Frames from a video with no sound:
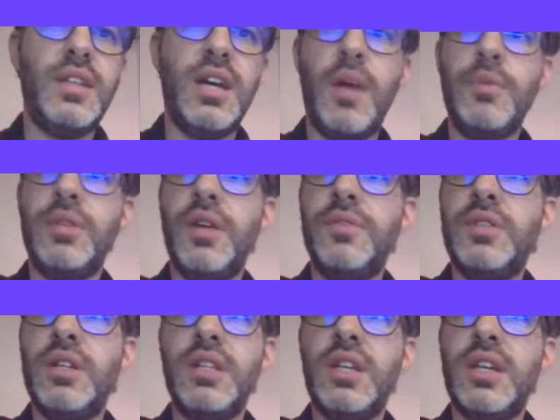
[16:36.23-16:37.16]
Yeah, I would love
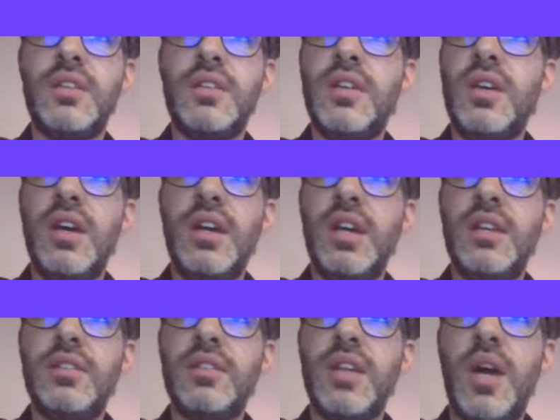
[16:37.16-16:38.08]
to, like,
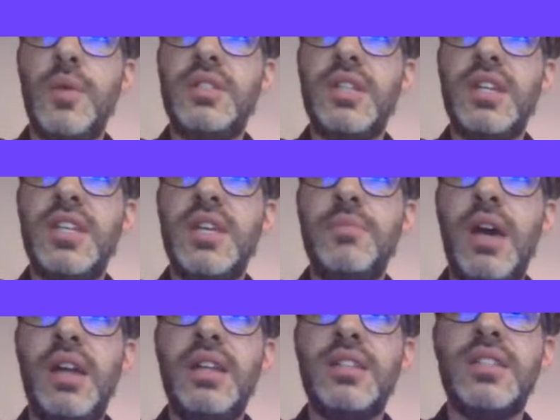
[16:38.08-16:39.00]
again, I would say keep
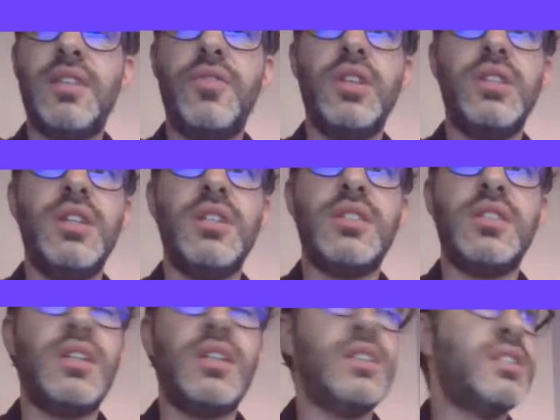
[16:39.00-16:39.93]
adding stuff like
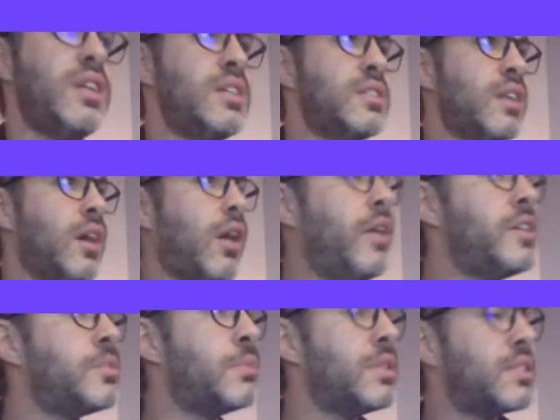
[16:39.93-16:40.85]
this because as an
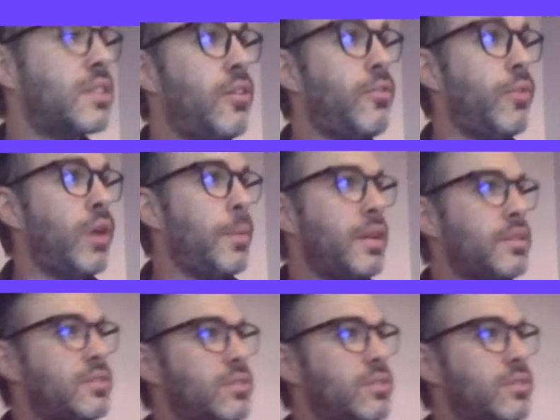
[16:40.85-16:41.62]
artist myself, when I'm at a